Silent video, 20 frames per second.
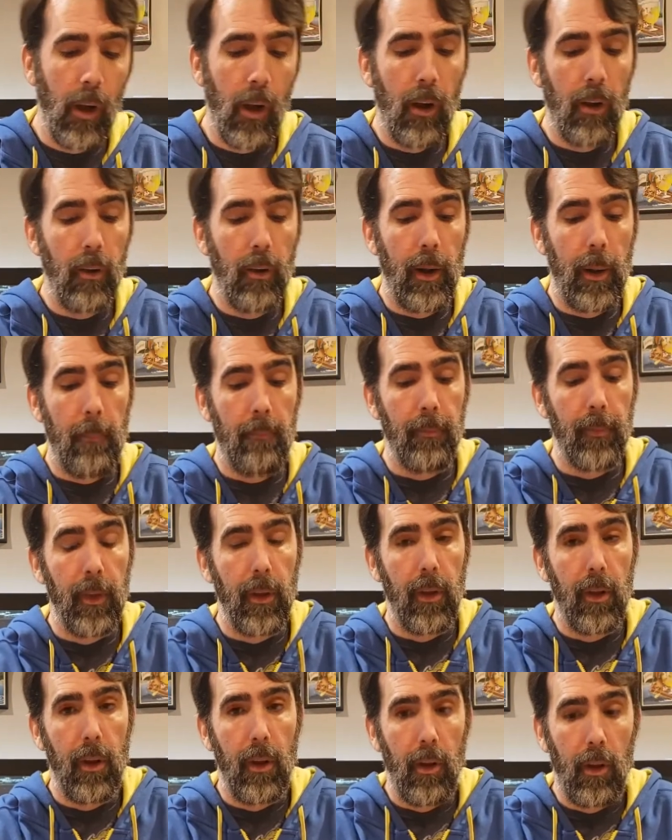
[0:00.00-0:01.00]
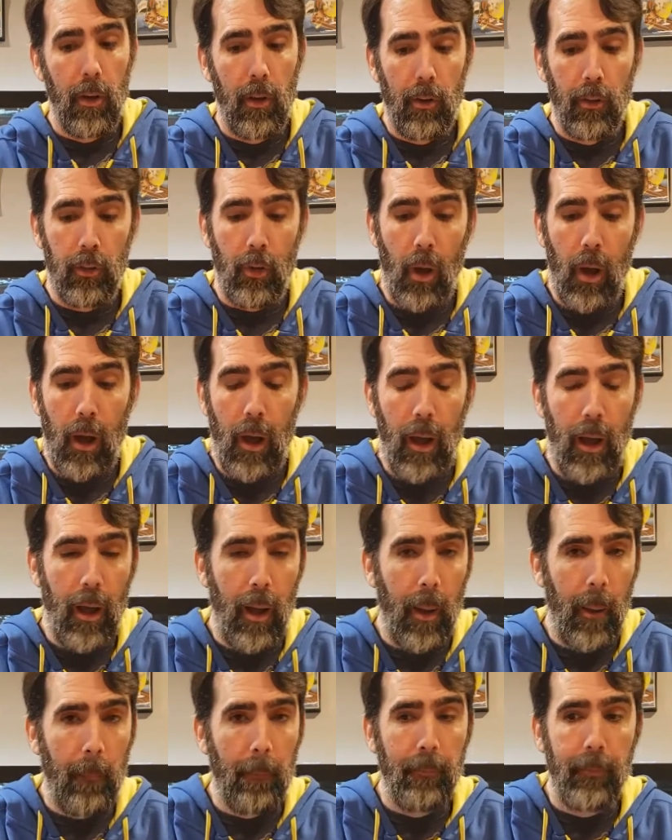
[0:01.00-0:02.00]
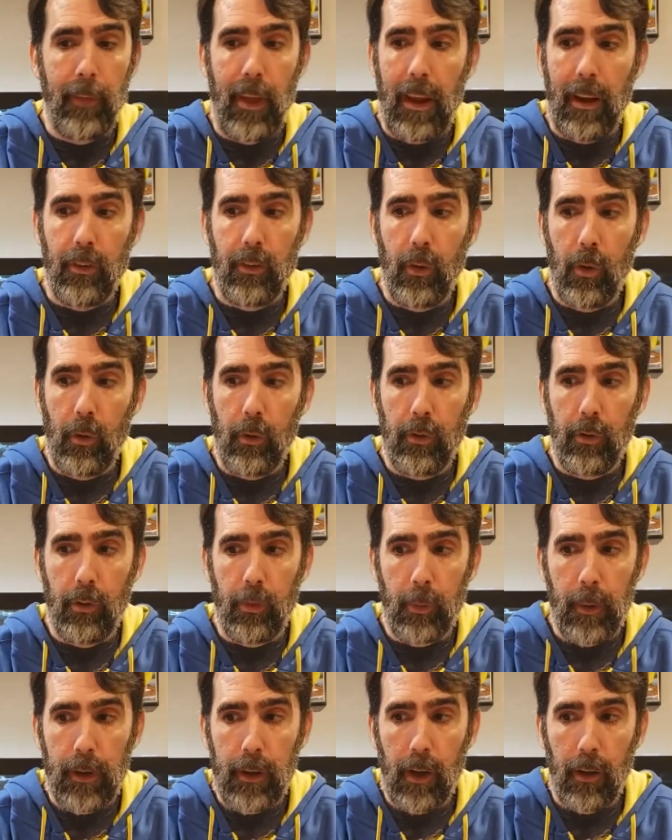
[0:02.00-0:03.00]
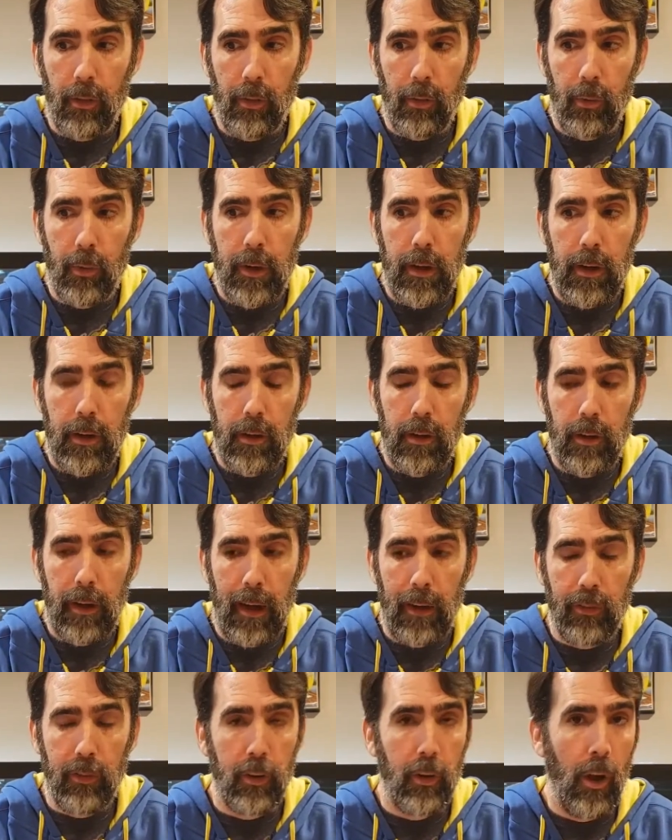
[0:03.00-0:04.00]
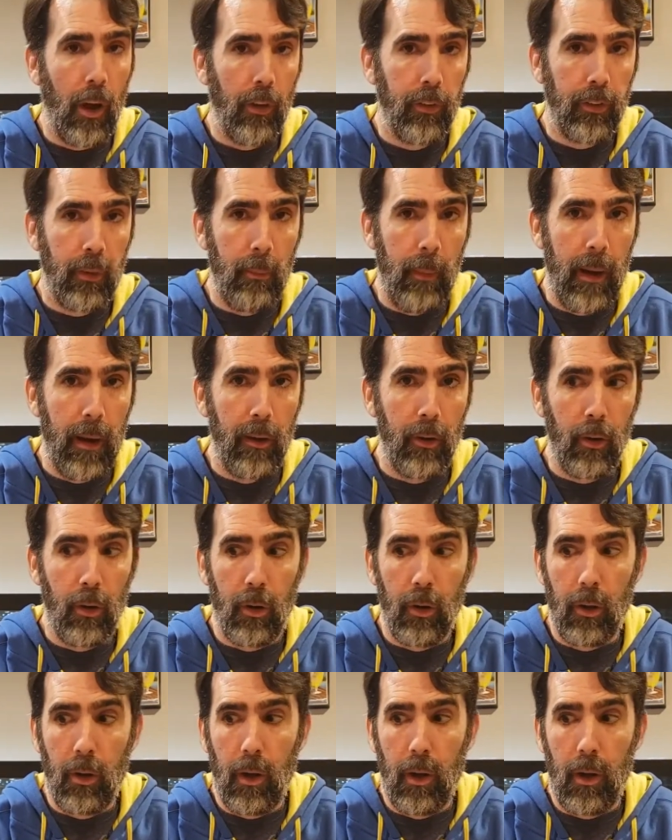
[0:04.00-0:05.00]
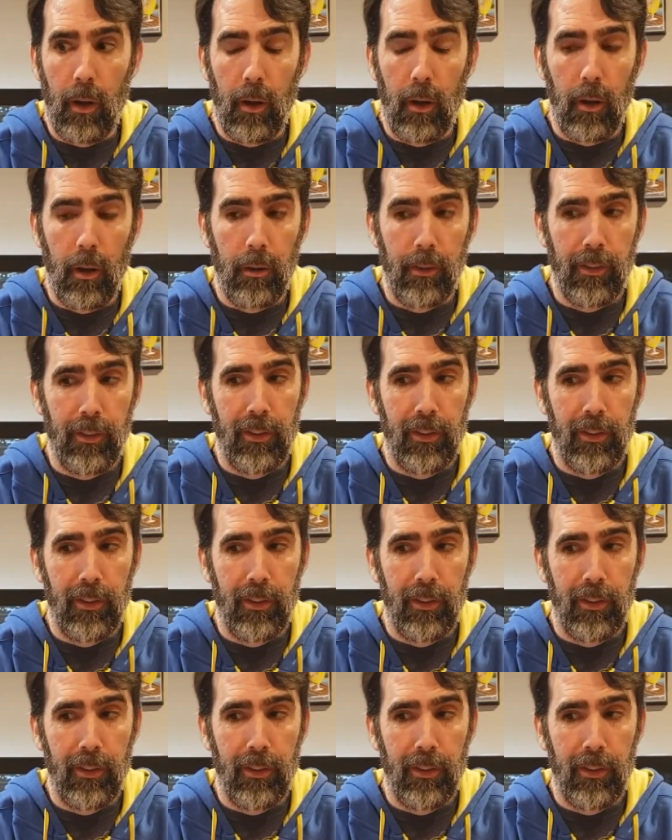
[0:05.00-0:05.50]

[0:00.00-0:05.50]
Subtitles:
All right. So Daxos, three casting cost commander.